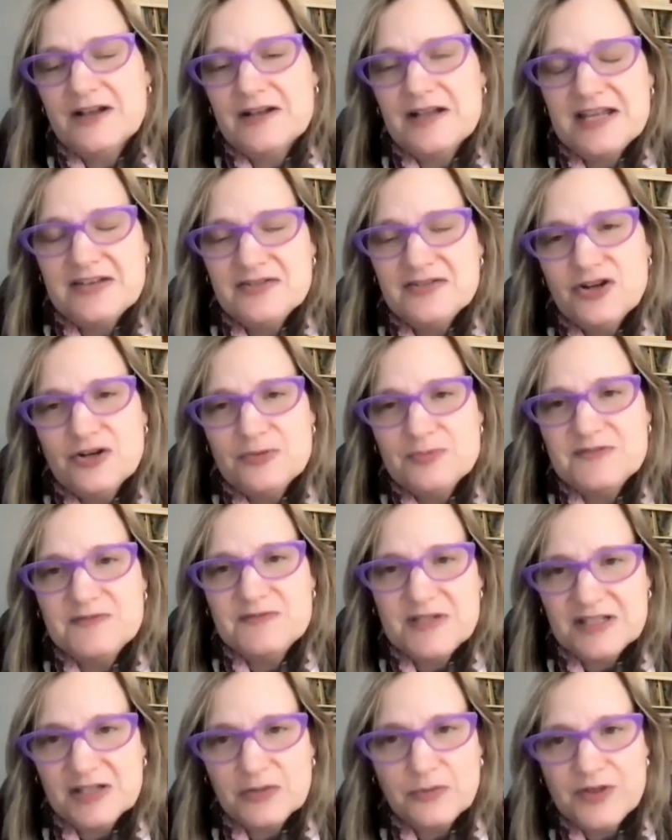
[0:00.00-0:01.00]
in terms of
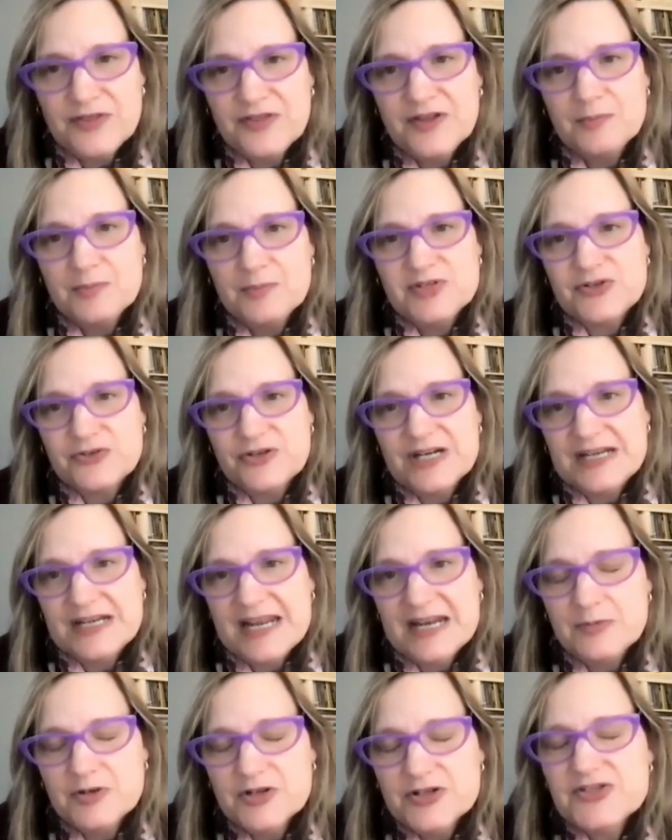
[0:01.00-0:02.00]
dealing with their Missouri
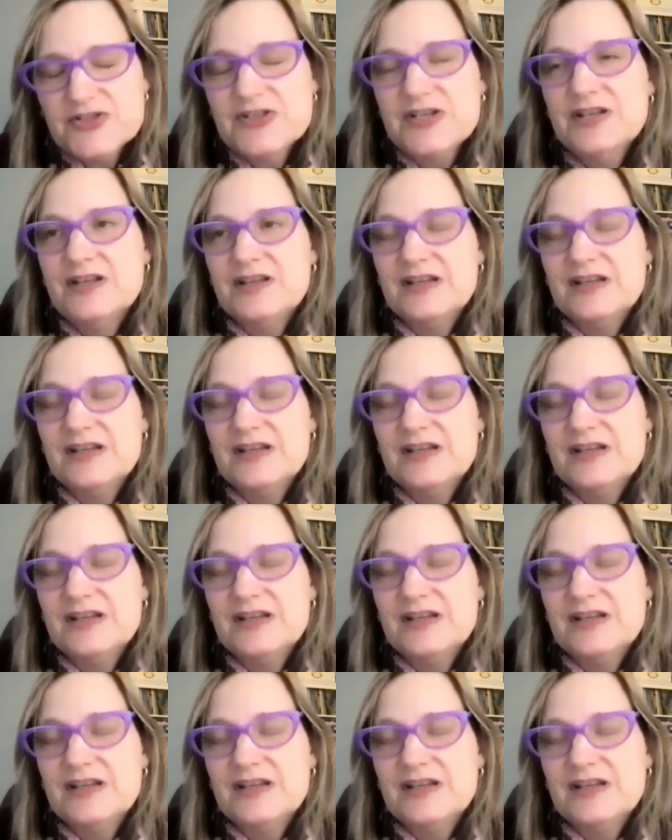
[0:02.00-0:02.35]
neighbors,